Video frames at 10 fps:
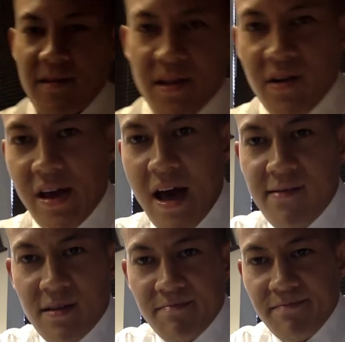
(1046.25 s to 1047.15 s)
There you
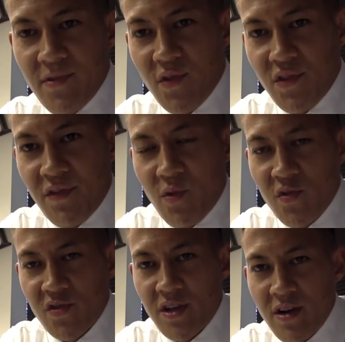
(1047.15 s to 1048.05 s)
have it. Those are the
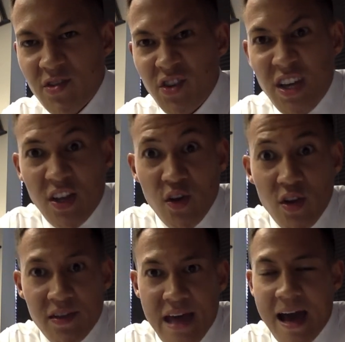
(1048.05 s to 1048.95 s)
4 scenarios. Get good
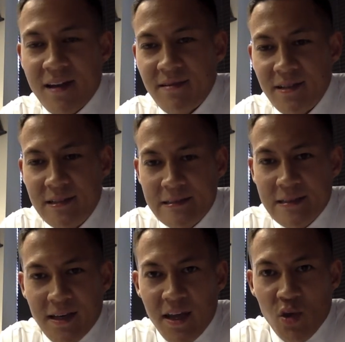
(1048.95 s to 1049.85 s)
at that,
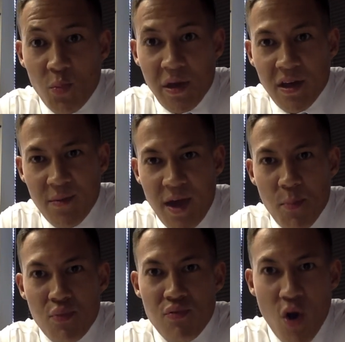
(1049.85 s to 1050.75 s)
and you will become a
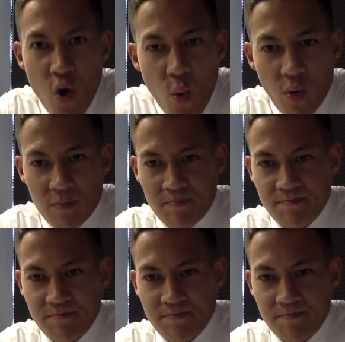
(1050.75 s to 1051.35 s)
pro